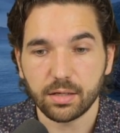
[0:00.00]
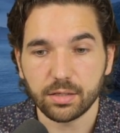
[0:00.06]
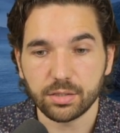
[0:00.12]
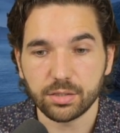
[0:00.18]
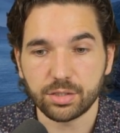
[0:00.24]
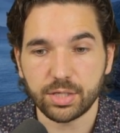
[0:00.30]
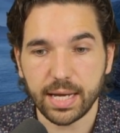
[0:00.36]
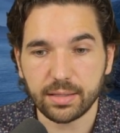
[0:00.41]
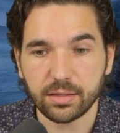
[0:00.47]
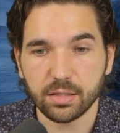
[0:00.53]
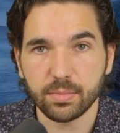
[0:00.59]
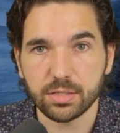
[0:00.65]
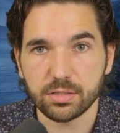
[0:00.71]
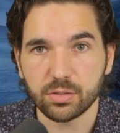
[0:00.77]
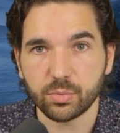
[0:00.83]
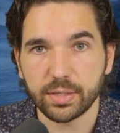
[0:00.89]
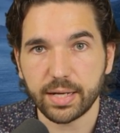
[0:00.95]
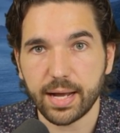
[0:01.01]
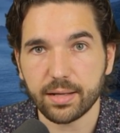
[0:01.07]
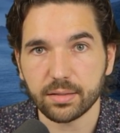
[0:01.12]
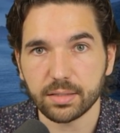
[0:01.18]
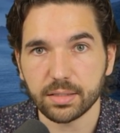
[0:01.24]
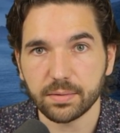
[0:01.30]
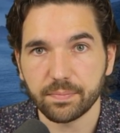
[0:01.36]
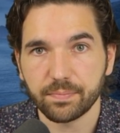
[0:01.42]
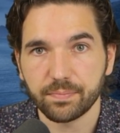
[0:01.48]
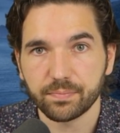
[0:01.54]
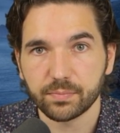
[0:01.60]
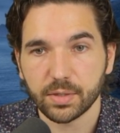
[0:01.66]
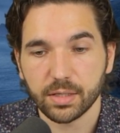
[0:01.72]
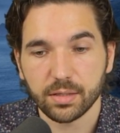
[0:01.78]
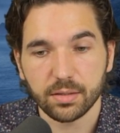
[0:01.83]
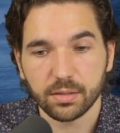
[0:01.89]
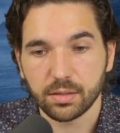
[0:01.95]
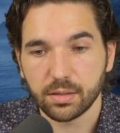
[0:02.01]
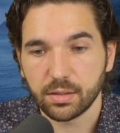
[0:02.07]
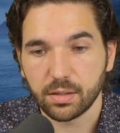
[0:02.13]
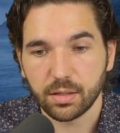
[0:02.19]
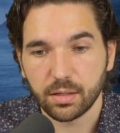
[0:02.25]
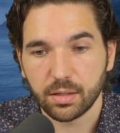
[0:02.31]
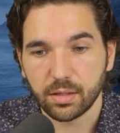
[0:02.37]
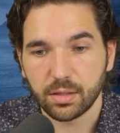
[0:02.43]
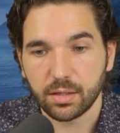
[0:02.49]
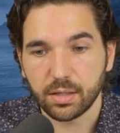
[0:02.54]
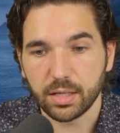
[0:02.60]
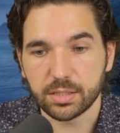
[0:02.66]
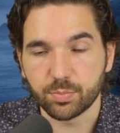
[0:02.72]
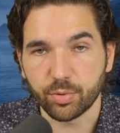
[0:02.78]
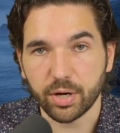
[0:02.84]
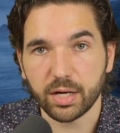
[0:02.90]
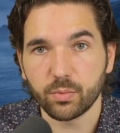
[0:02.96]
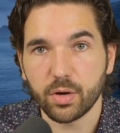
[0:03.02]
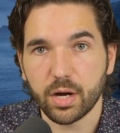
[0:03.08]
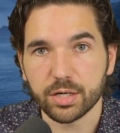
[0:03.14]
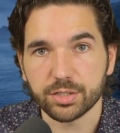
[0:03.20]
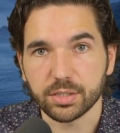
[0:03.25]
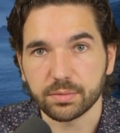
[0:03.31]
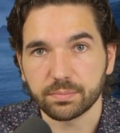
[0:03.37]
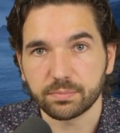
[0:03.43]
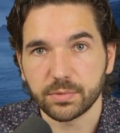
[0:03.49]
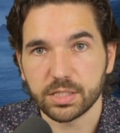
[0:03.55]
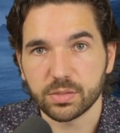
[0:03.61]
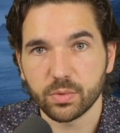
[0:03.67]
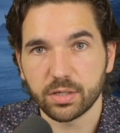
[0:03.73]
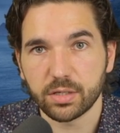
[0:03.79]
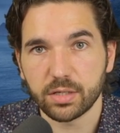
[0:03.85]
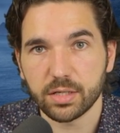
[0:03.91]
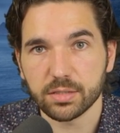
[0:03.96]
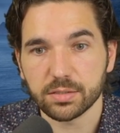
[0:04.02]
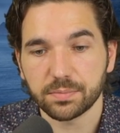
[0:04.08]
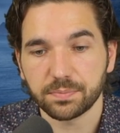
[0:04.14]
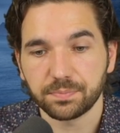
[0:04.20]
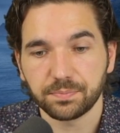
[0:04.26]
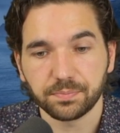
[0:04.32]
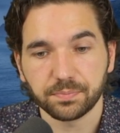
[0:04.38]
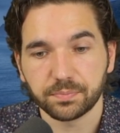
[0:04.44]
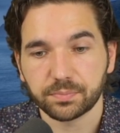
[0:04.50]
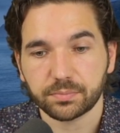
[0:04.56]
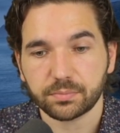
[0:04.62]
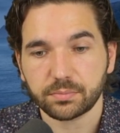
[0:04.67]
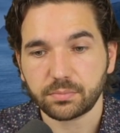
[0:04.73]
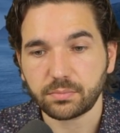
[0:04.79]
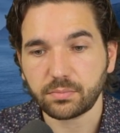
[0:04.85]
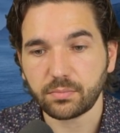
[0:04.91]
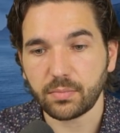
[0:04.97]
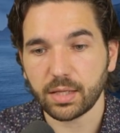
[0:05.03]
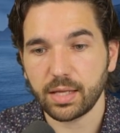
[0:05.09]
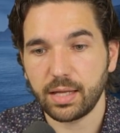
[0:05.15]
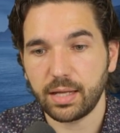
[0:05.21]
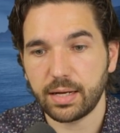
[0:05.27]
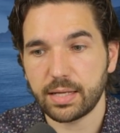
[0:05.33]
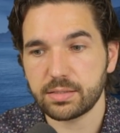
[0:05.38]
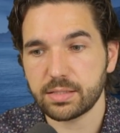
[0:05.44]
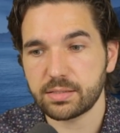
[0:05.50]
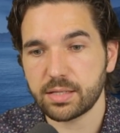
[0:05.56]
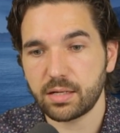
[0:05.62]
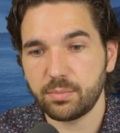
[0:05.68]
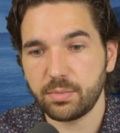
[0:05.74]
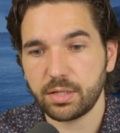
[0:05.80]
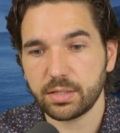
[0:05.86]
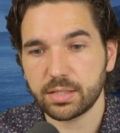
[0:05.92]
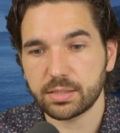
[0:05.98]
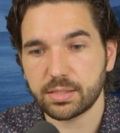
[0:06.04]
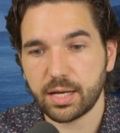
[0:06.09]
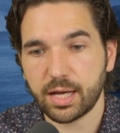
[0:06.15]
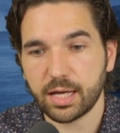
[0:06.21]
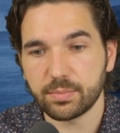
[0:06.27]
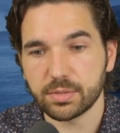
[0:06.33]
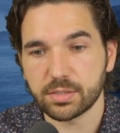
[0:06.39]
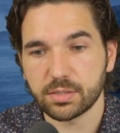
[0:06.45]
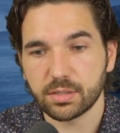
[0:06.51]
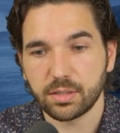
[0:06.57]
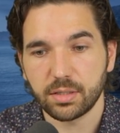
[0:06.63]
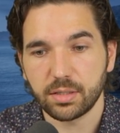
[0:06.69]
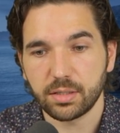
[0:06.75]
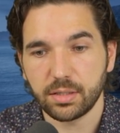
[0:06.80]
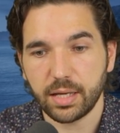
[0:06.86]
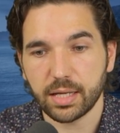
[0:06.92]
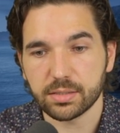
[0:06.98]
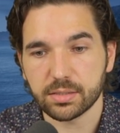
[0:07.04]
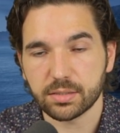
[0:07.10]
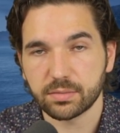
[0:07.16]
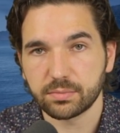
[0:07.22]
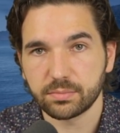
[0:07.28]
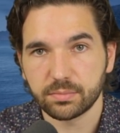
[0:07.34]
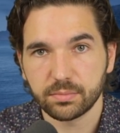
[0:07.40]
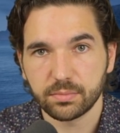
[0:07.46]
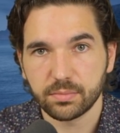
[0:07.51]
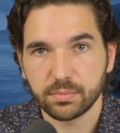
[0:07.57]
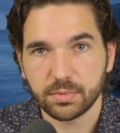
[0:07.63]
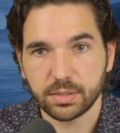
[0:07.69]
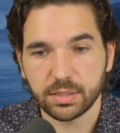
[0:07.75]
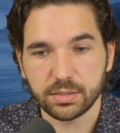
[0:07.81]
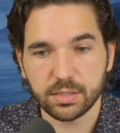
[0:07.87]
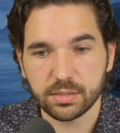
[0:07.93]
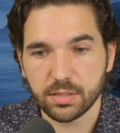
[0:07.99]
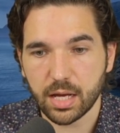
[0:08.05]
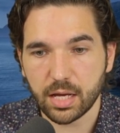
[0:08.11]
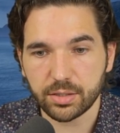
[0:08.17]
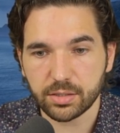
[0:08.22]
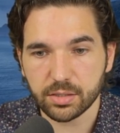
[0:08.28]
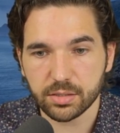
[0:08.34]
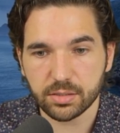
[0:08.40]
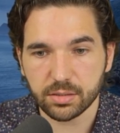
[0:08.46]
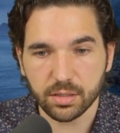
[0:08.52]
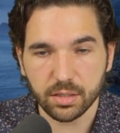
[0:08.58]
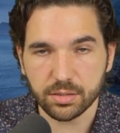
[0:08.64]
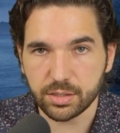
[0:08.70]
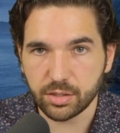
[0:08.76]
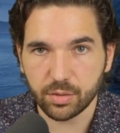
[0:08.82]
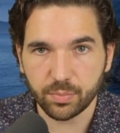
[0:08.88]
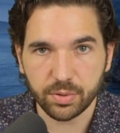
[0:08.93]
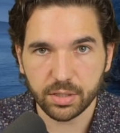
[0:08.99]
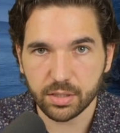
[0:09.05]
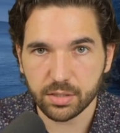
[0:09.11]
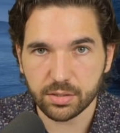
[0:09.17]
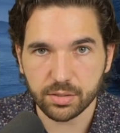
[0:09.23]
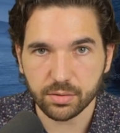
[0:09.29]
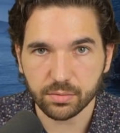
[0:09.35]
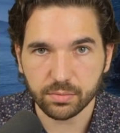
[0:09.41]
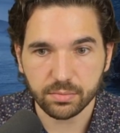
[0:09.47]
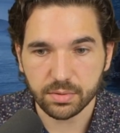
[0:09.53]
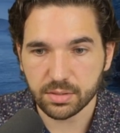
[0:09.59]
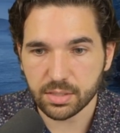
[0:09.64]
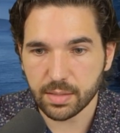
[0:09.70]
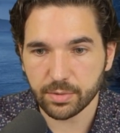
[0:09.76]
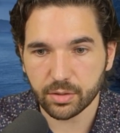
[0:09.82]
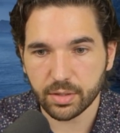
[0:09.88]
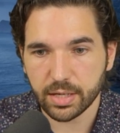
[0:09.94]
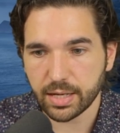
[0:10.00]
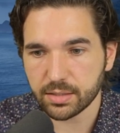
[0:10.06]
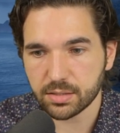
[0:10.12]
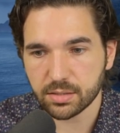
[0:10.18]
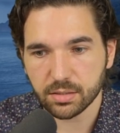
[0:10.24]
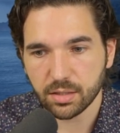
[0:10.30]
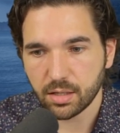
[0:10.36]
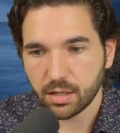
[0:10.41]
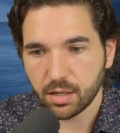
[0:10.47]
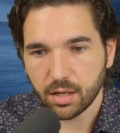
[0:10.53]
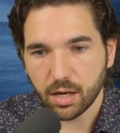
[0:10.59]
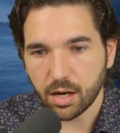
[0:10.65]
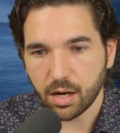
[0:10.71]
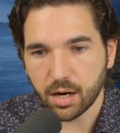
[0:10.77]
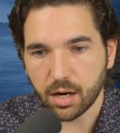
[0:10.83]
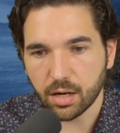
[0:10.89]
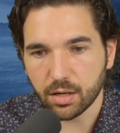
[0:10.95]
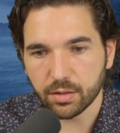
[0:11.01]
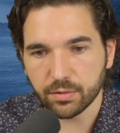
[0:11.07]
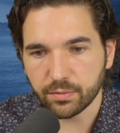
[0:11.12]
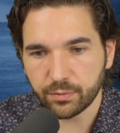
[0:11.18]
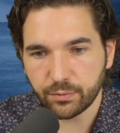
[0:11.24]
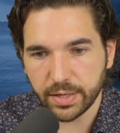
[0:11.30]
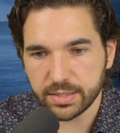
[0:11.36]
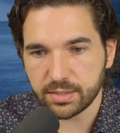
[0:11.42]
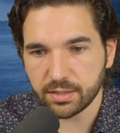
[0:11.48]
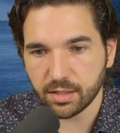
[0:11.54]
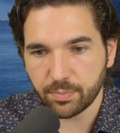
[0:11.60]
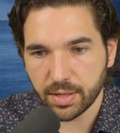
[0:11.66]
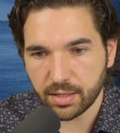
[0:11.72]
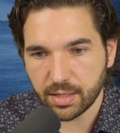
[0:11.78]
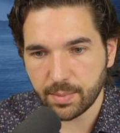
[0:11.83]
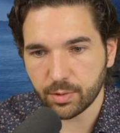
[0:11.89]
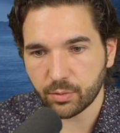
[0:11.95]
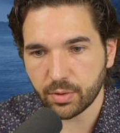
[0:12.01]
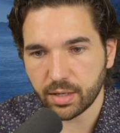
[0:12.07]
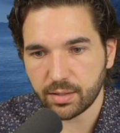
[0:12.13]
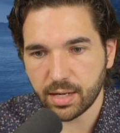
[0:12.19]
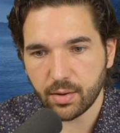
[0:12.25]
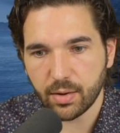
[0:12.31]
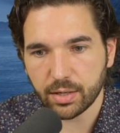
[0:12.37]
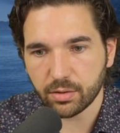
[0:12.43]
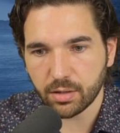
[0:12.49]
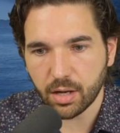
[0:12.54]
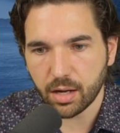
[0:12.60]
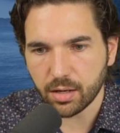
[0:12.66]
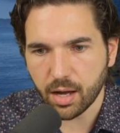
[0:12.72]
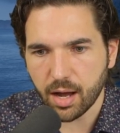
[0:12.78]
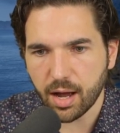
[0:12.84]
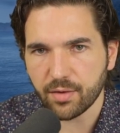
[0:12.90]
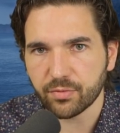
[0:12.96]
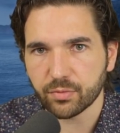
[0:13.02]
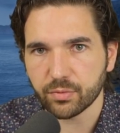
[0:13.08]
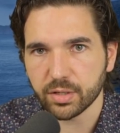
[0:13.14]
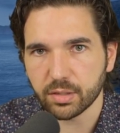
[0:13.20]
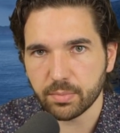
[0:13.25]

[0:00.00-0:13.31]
shake them into reality. It's brainwashing is what it is. And as I said a million times, yes, this is not just a GOP issue. Democrats are facing a pandemic right now and are not offering